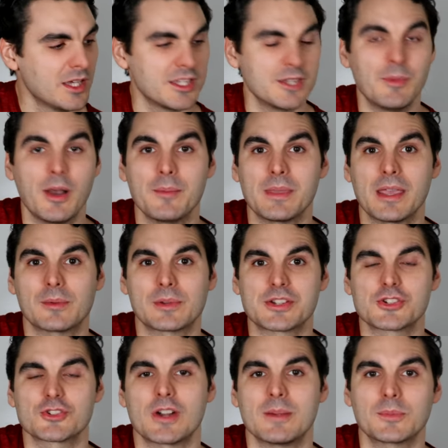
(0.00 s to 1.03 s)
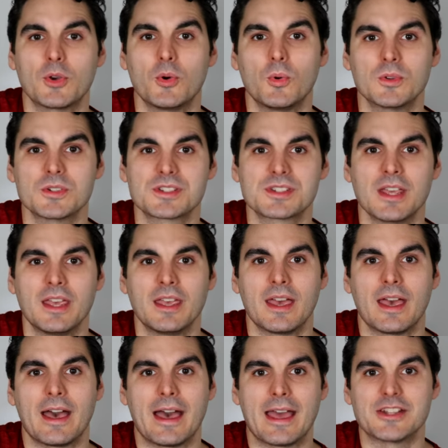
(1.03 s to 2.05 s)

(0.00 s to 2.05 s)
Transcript: You might be able to strum chords uh,